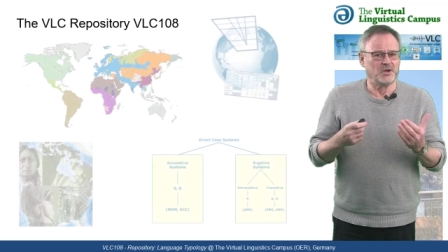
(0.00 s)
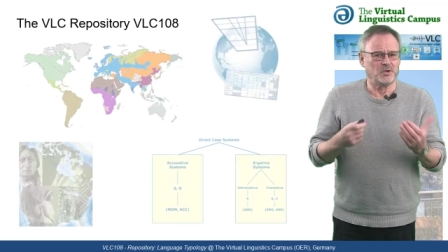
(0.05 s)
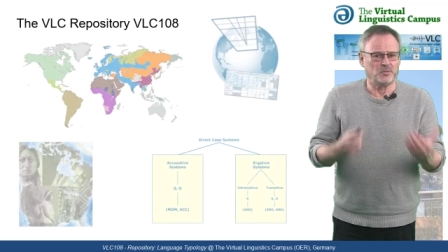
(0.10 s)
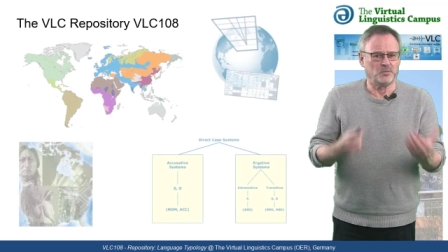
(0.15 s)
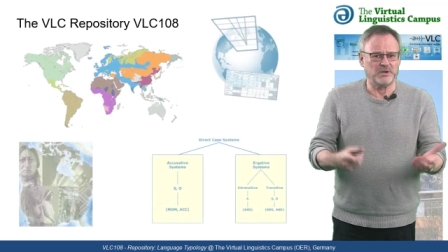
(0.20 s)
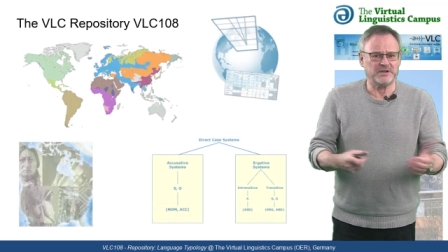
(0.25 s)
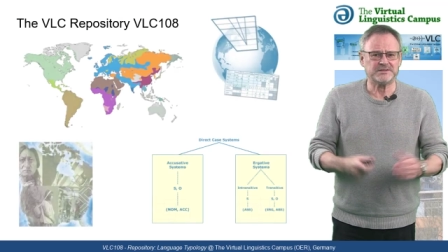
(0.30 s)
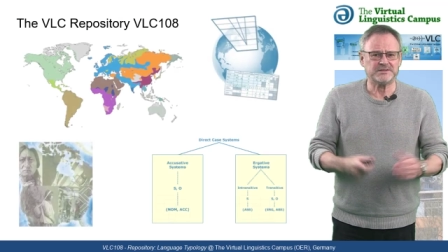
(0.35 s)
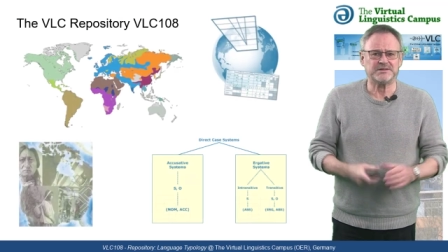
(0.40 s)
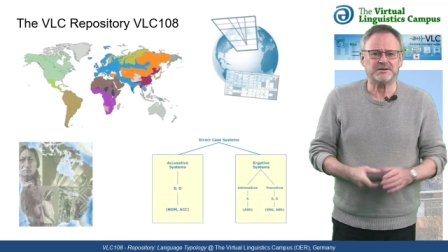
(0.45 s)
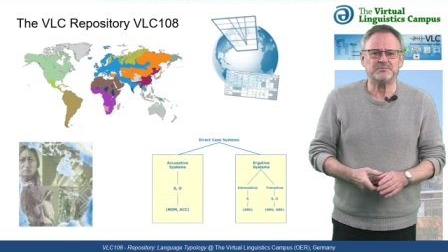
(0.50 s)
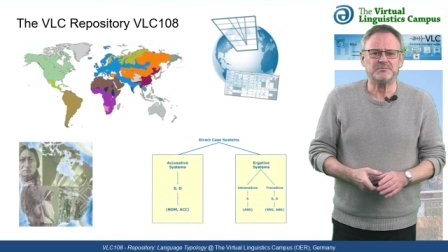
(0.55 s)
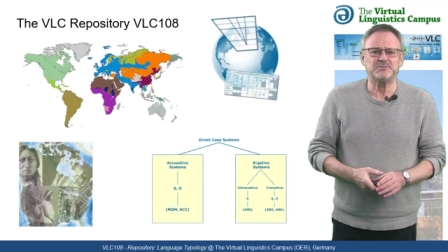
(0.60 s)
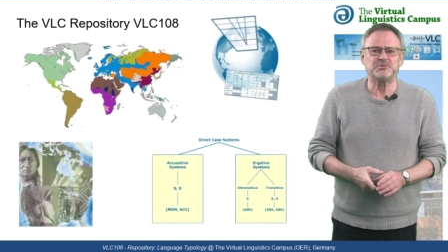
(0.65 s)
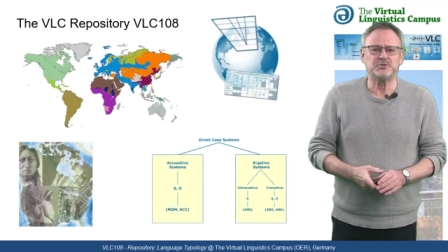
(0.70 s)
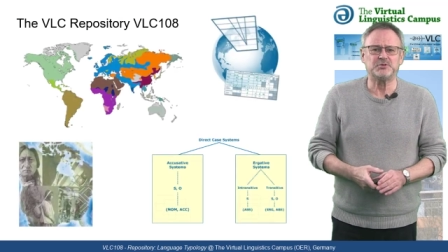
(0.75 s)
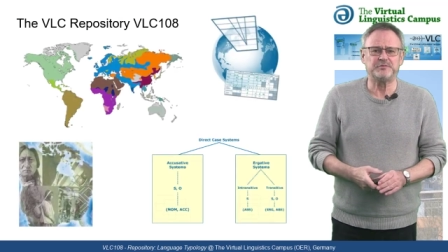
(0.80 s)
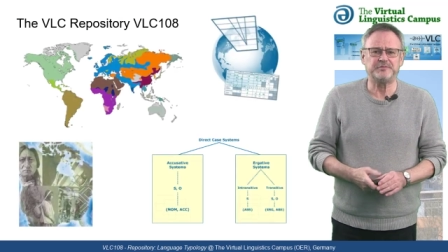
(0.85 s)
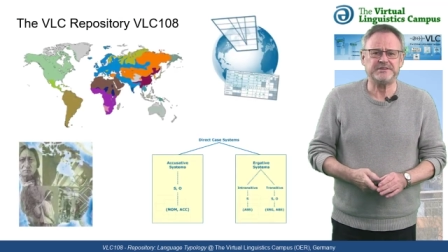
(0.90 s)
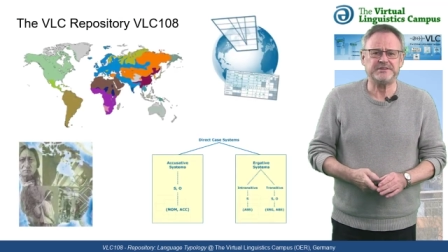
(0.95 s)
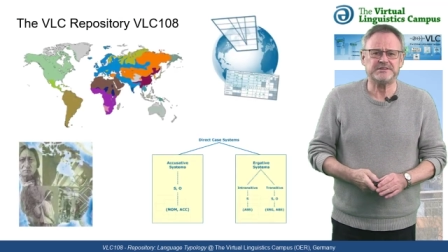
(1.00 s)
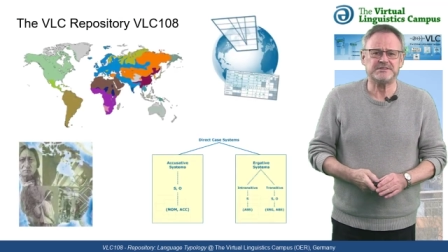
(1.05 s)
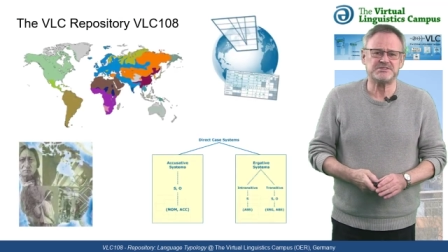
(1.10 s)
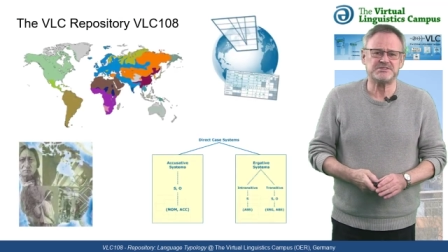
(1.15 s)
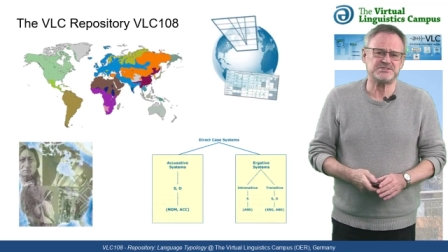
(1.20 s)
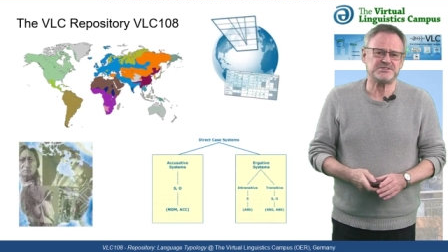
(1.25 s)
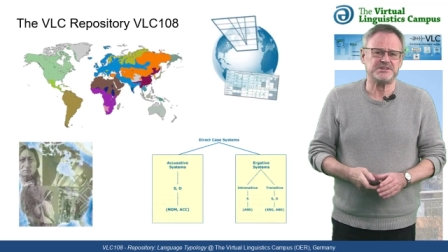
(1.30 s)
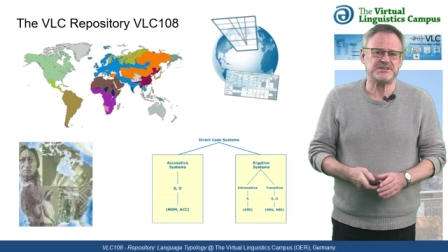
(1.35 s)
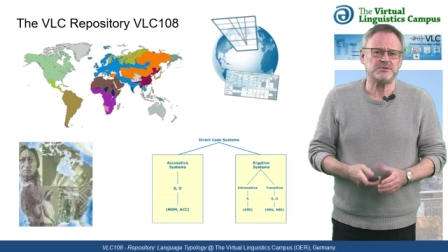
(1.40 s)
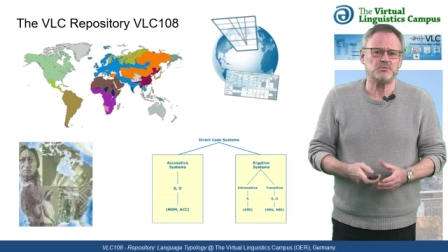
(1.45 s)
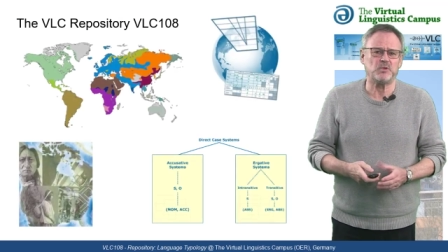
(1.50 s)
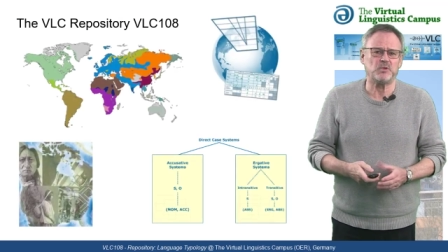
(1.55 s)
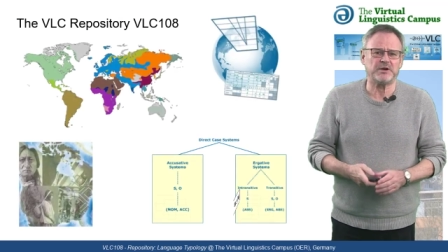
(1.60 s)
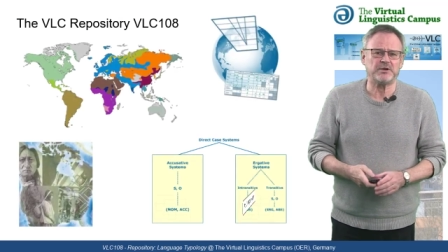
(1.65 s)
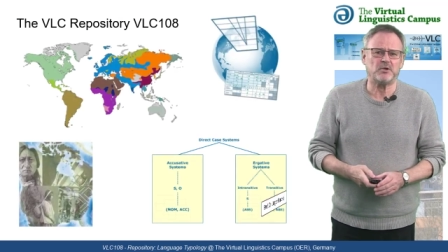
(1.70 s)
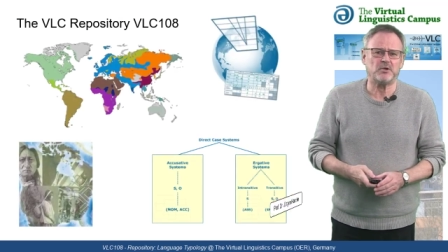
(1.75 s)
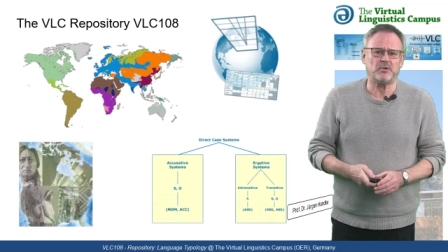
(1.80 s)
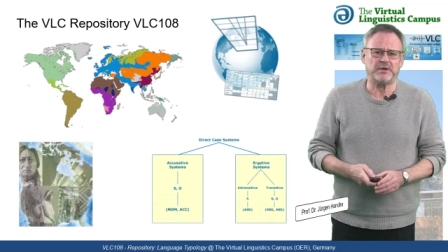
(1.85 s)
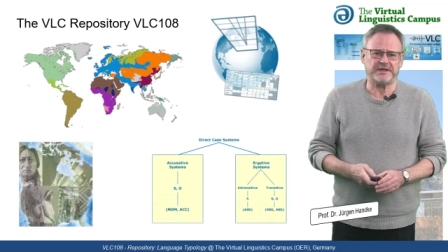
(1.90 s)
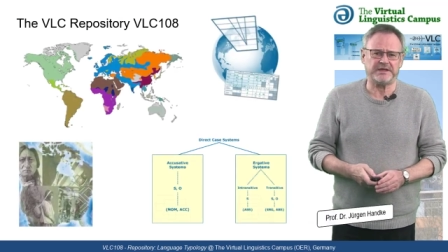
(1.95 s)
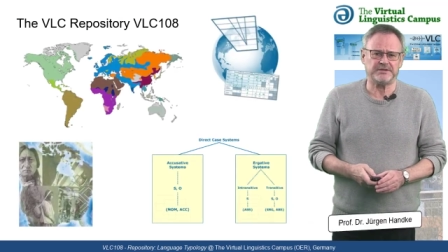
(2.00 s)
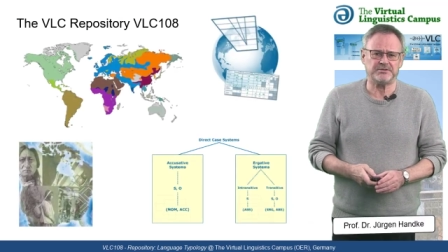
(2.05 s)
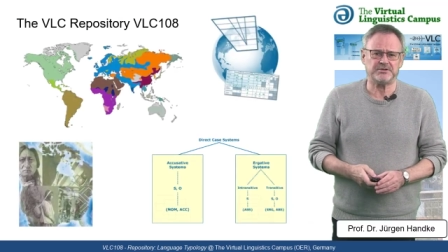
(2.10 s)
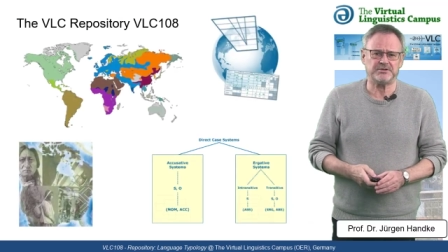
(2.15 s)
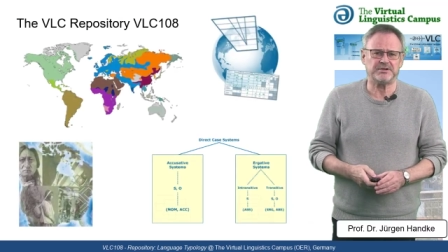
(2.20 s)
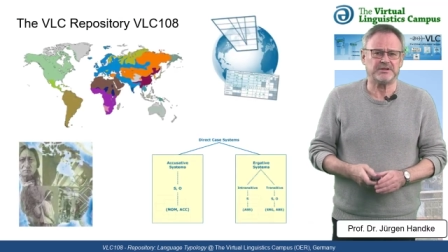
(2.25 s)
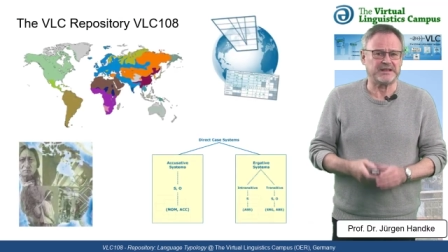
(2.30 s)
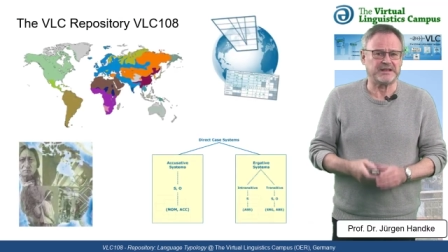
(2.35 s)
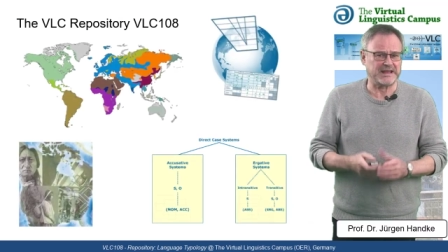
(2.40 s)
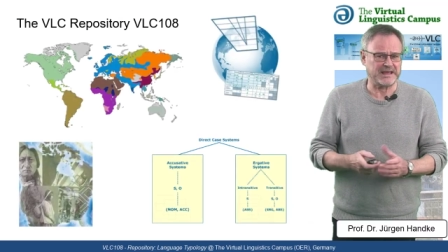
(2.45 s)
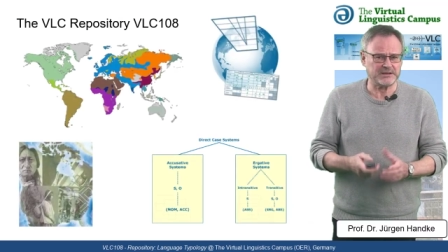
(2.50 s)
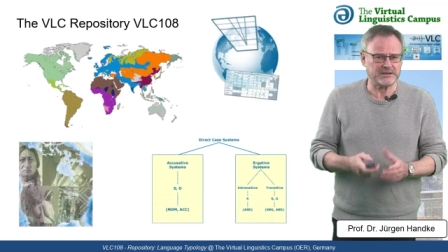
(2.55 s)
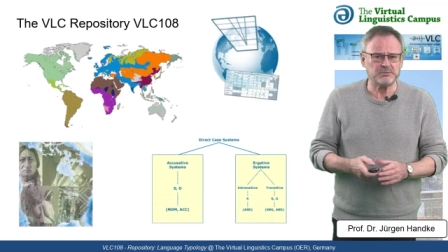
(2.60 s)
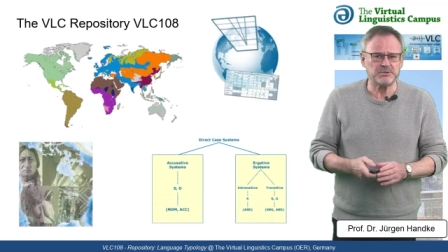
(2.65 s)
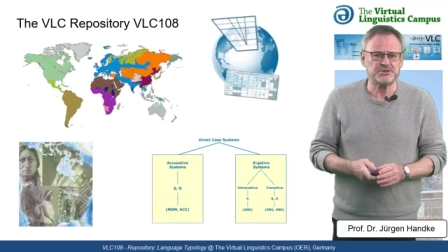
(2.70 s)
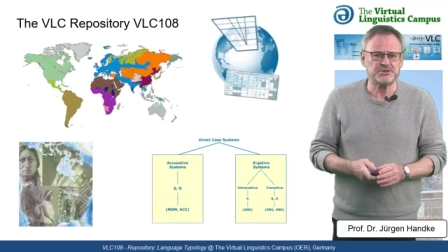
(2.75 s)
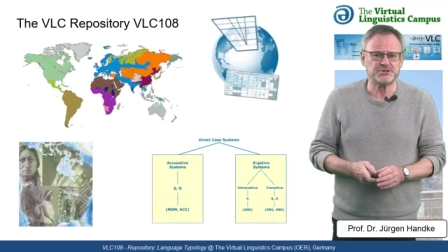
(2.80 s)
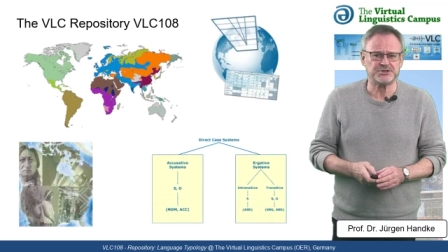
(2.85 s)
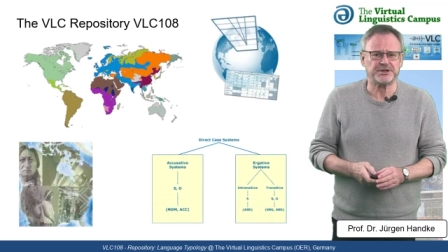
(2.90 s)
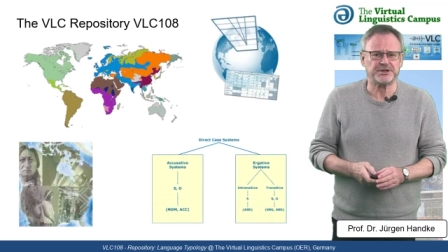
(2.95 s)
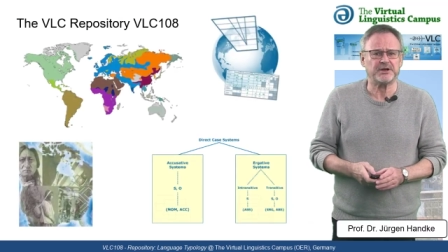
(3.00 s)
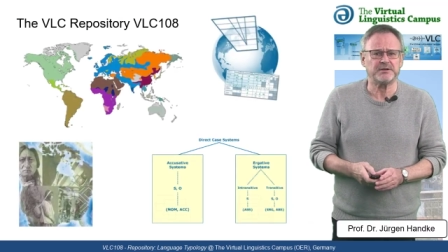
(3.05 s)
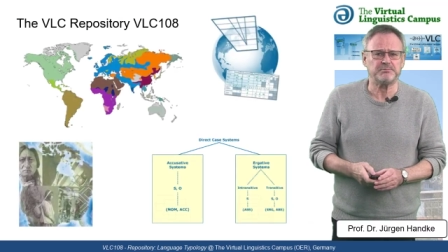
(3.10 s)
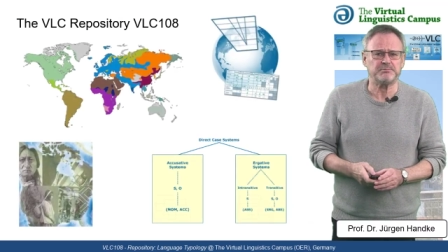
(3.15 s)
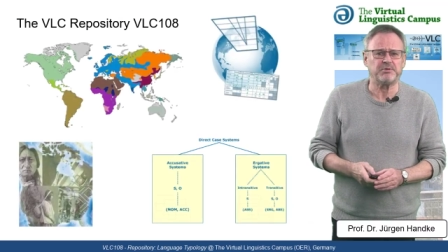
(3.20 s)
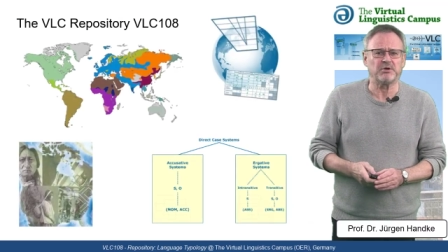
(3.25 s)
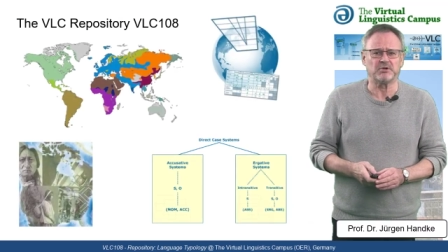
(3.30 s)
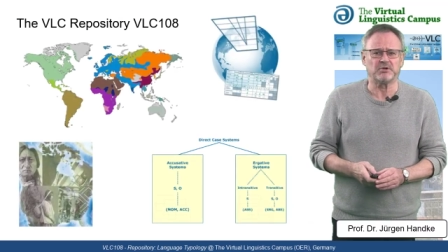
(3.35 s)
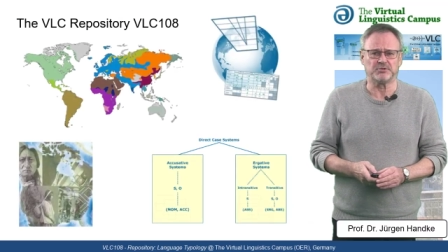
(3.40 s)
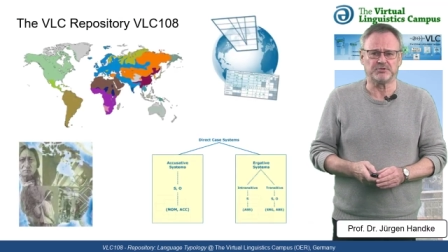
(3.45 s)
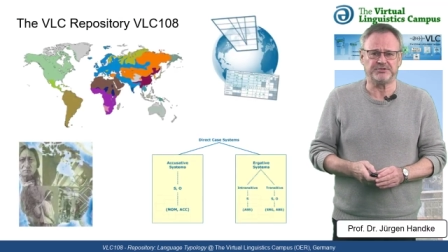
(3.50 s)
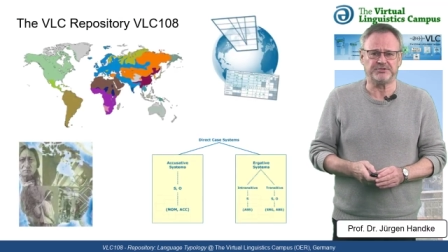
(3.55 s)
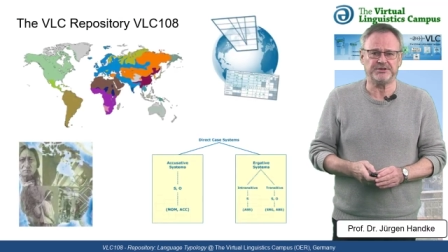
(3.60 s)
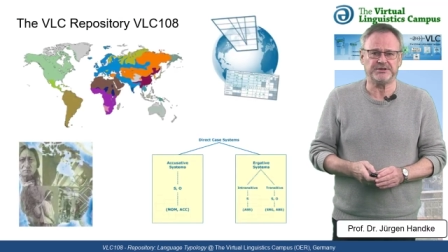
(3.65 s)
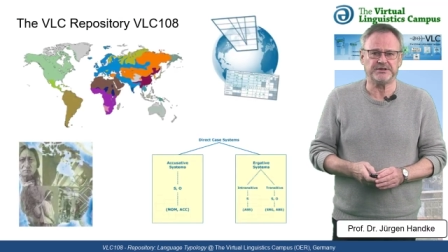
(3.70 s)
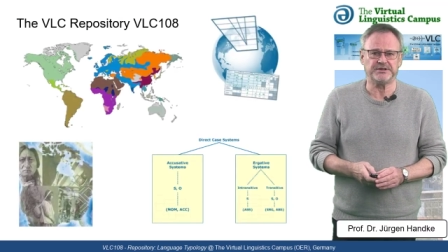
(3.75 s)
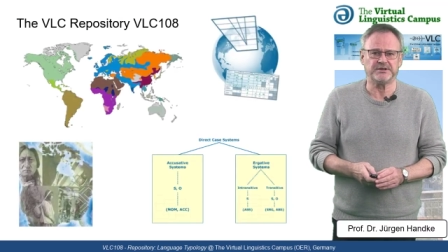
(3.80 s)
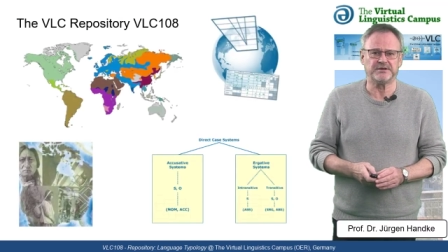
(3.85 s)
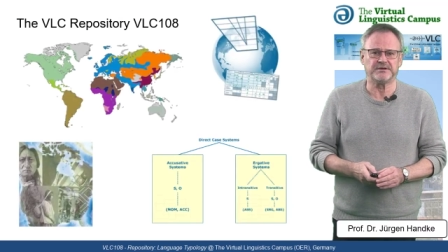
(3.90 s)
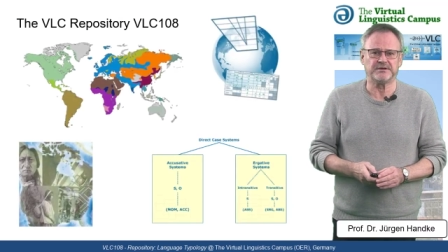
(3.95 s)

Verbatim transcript: Welcome to VLC 108 Language Typology,